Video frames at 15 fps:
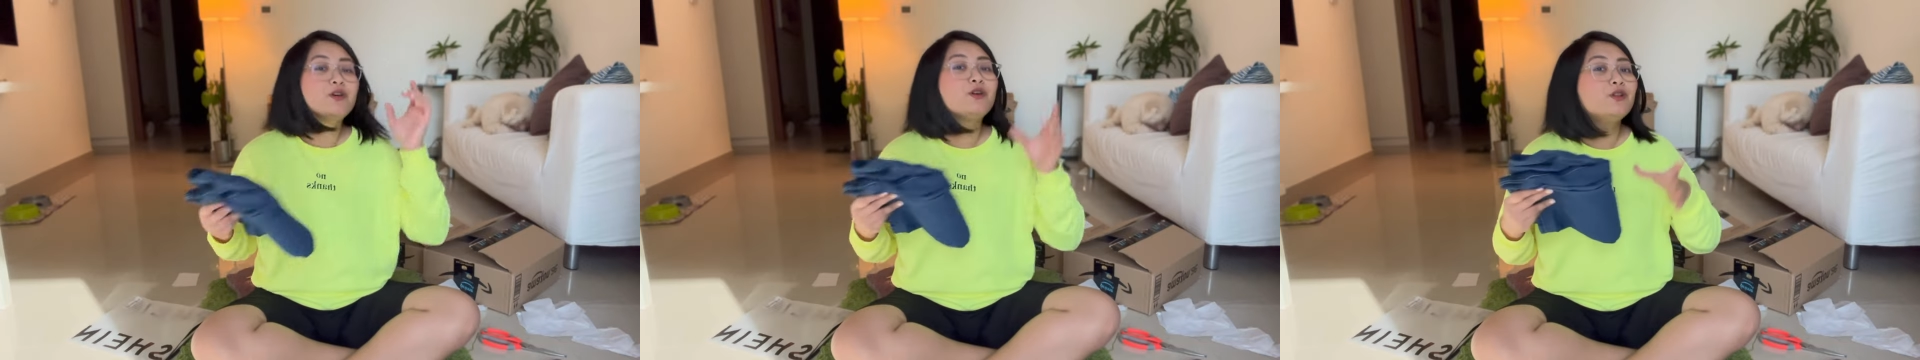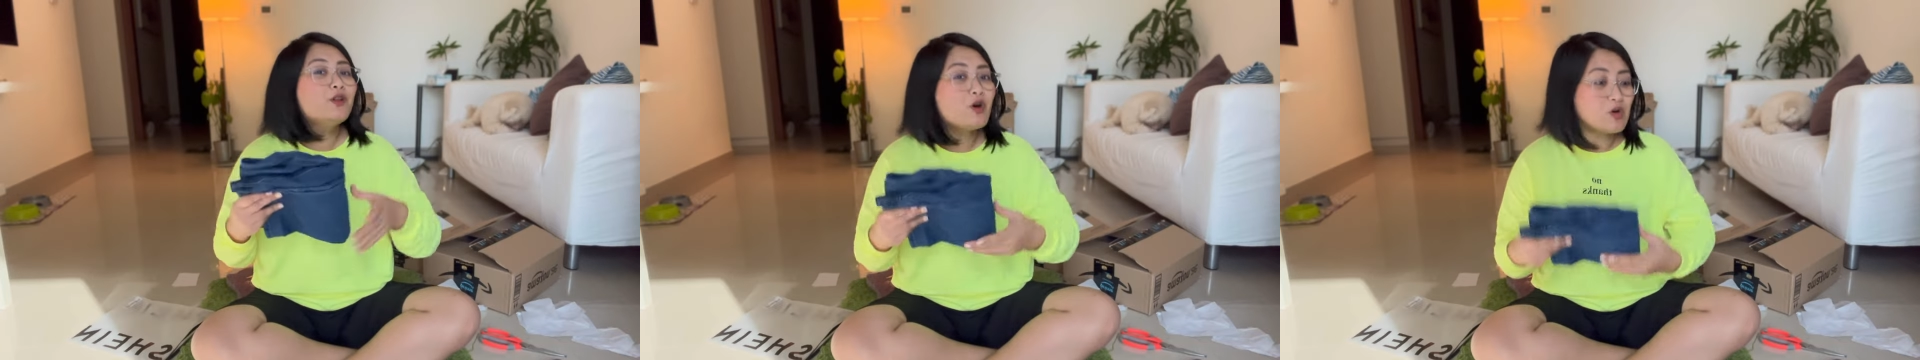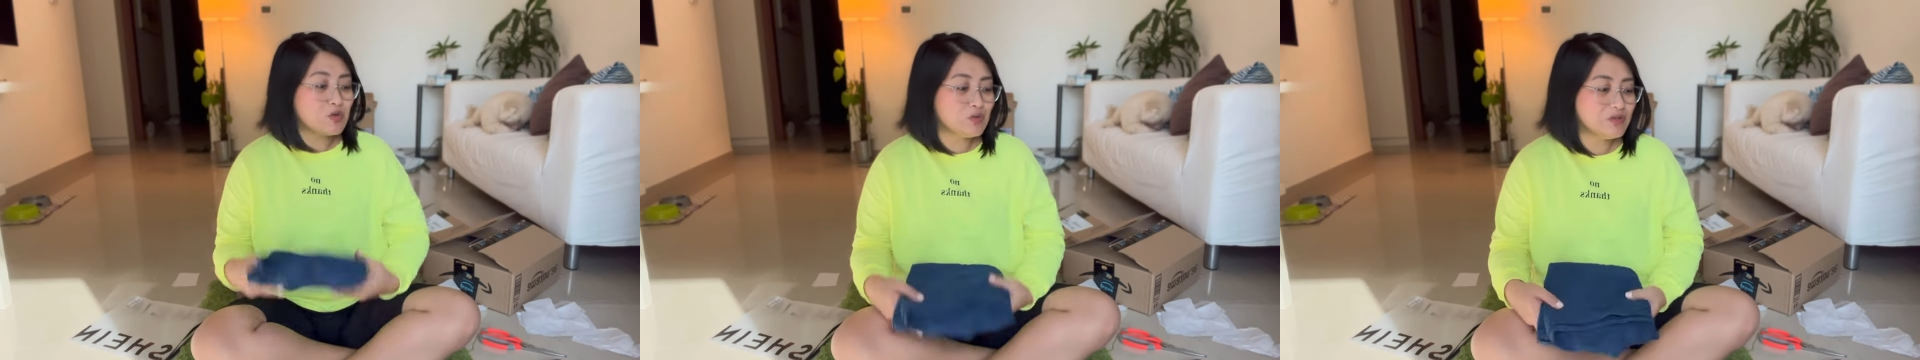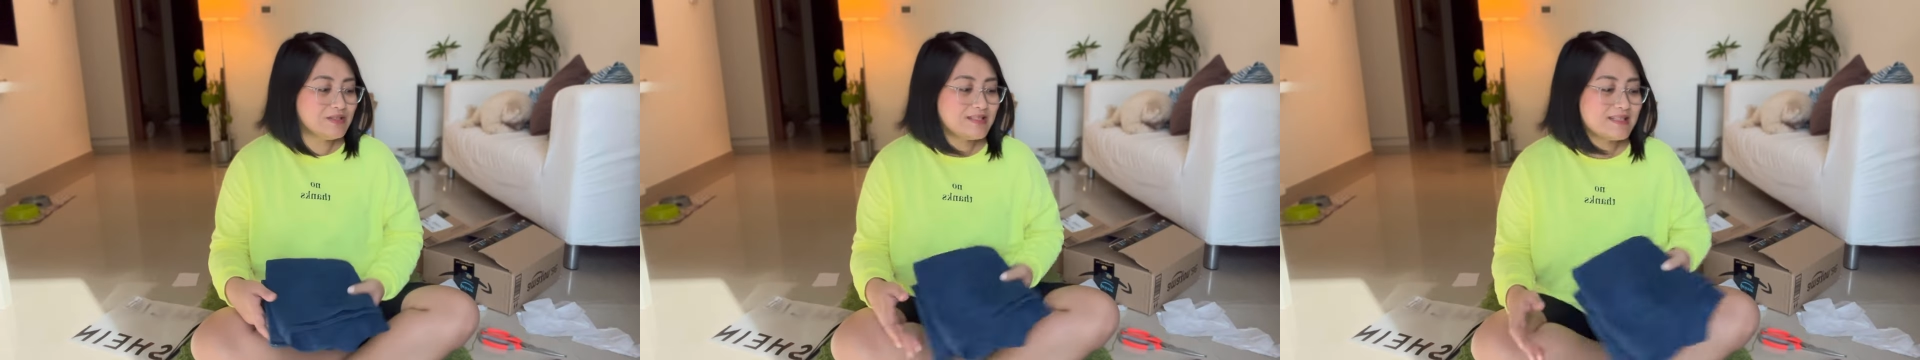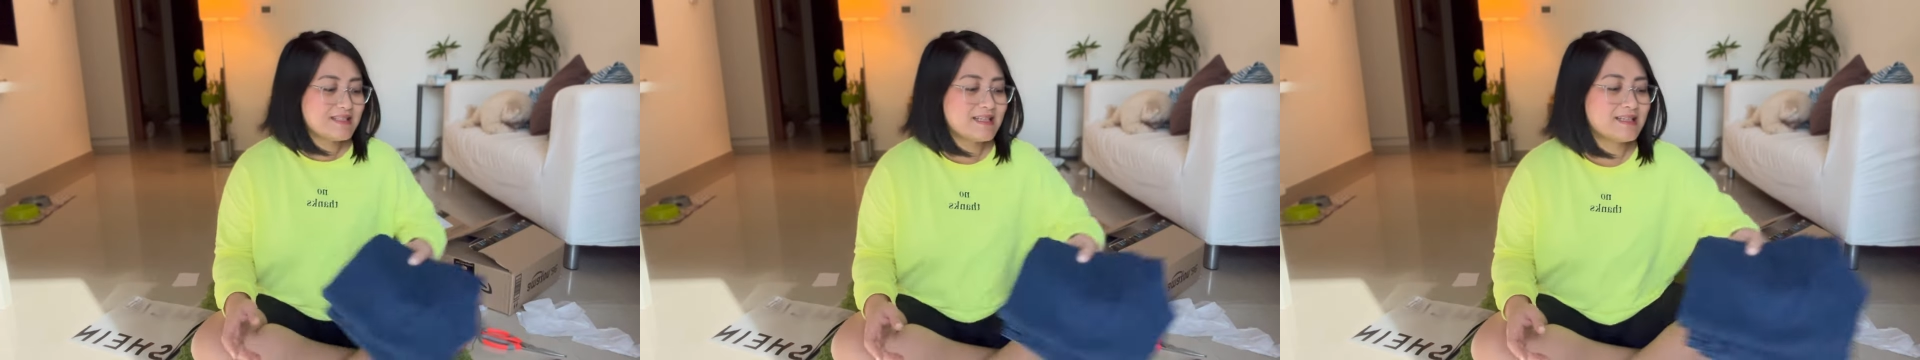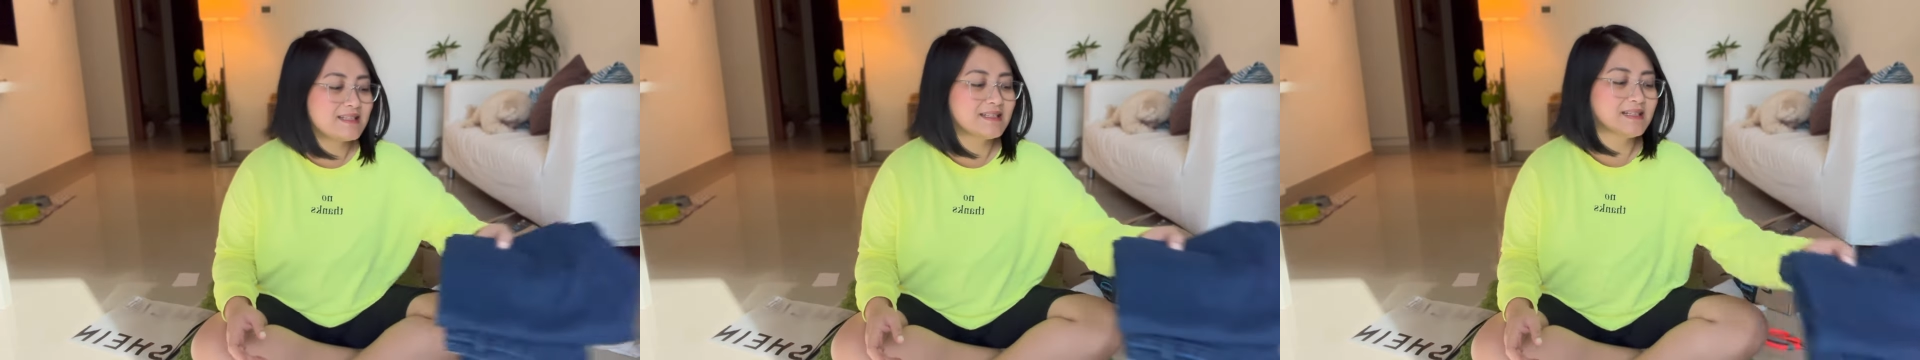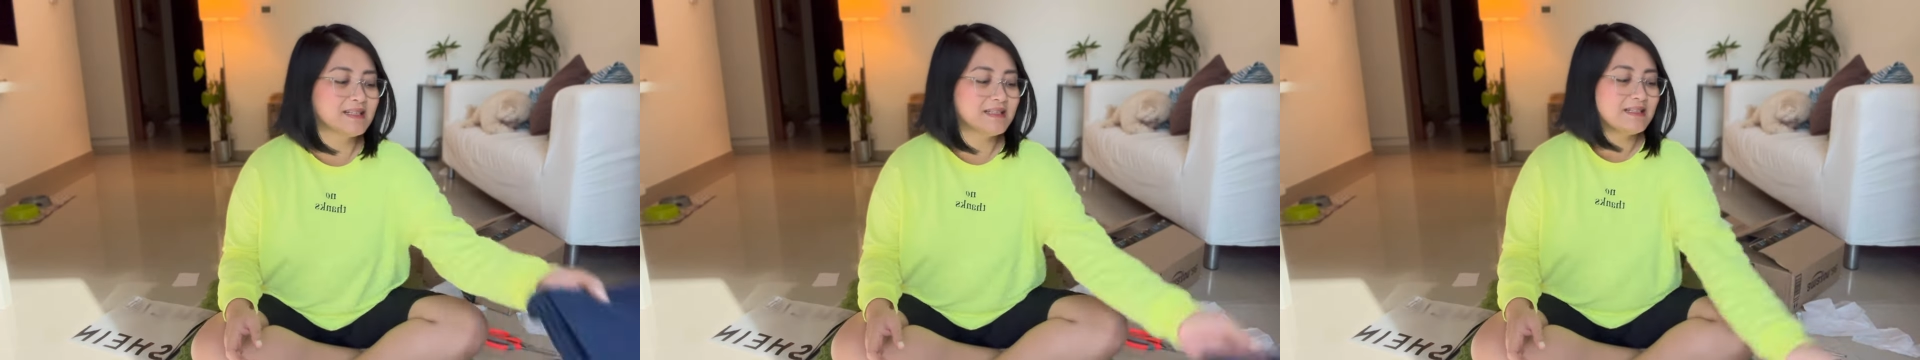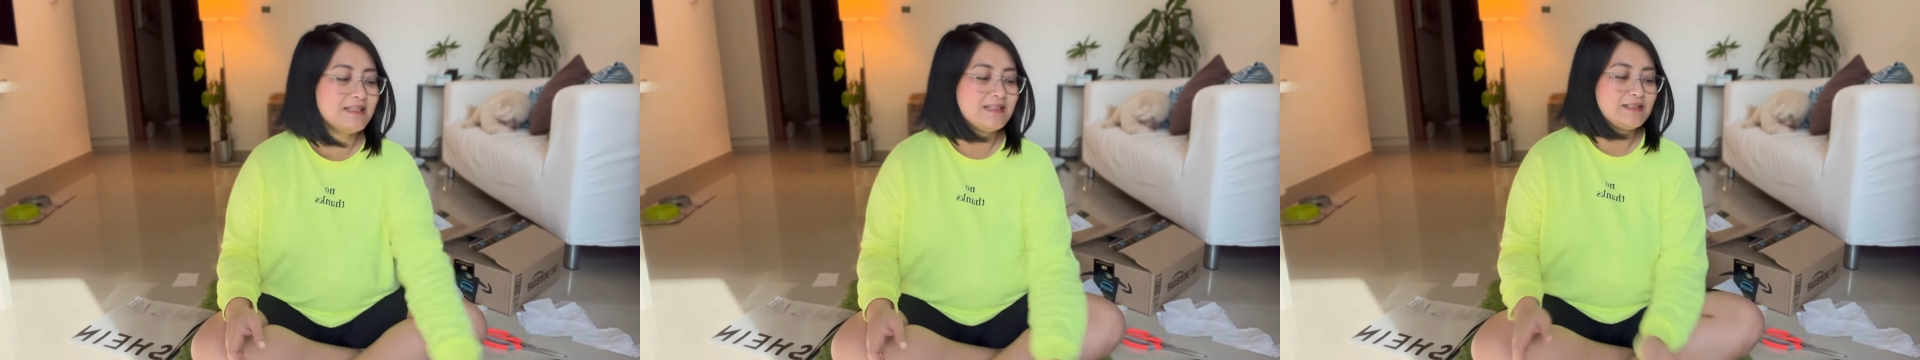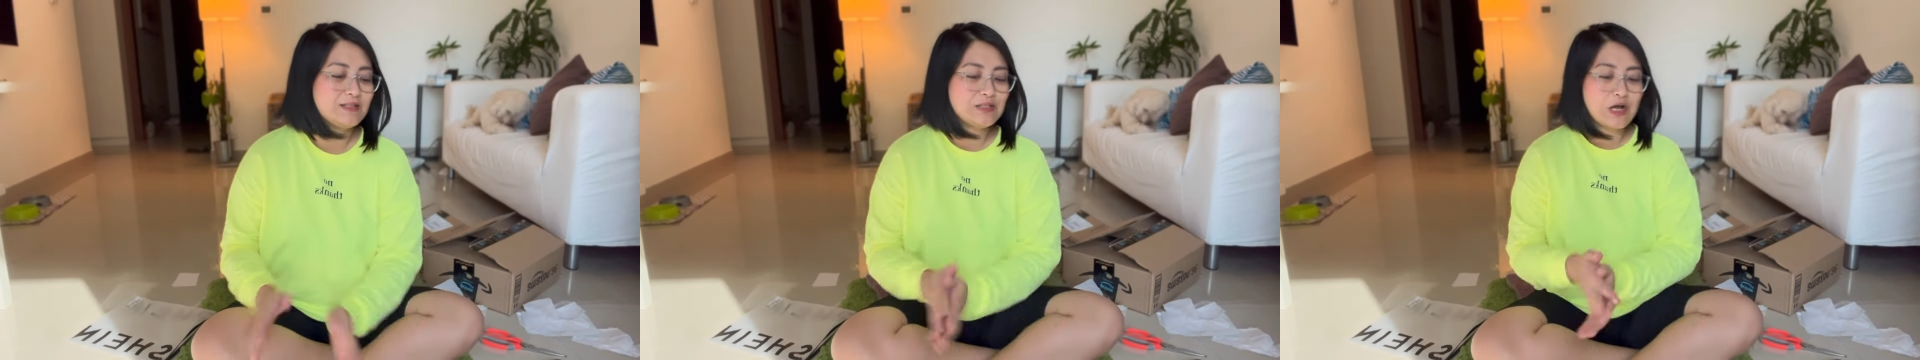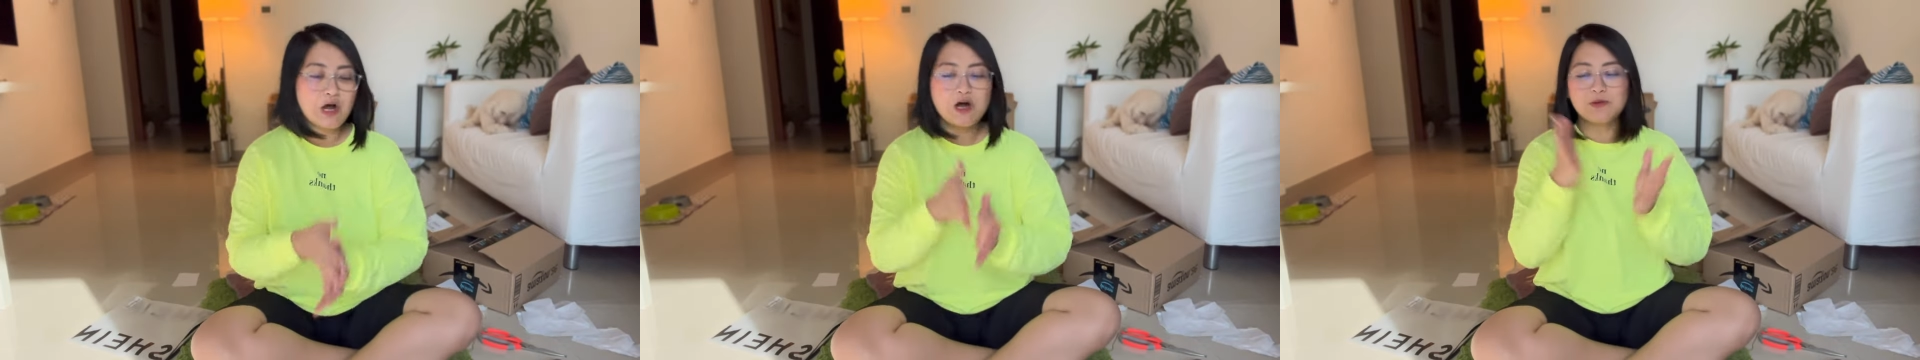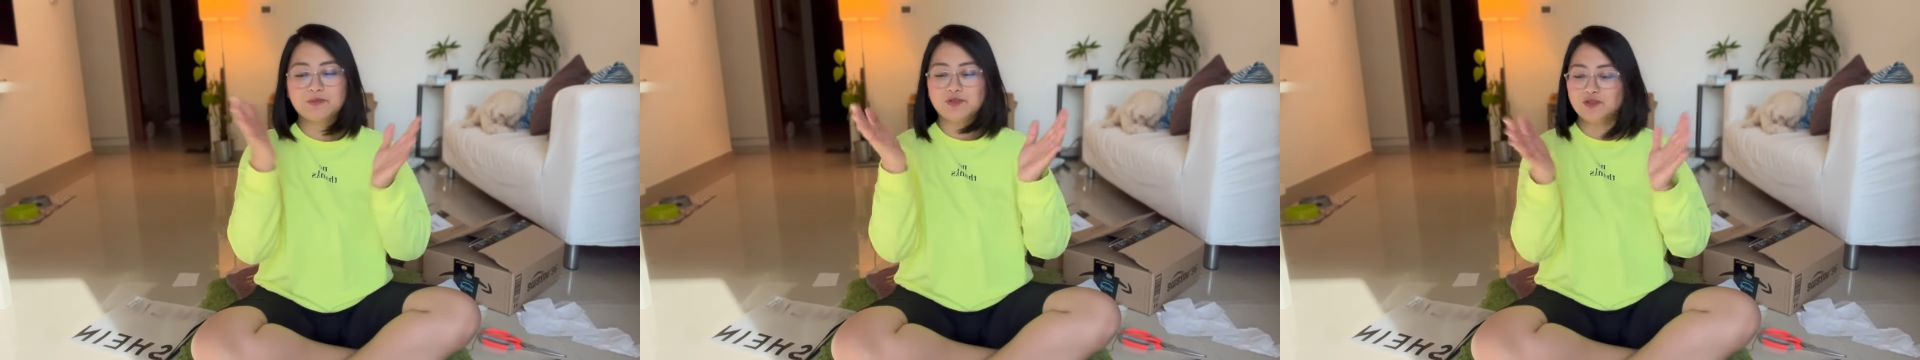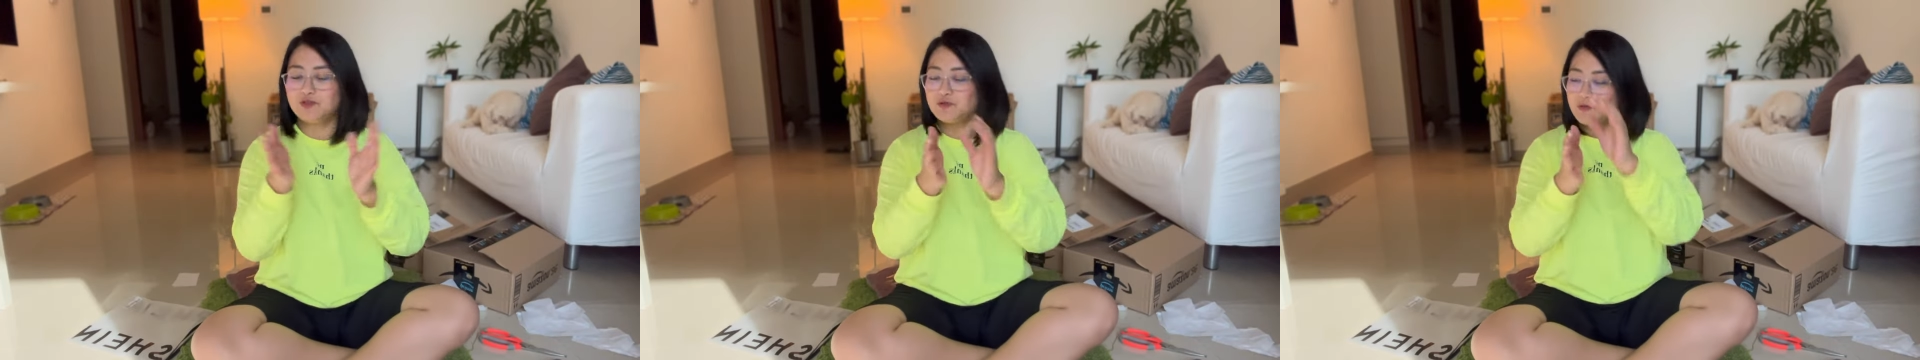clothes, tops,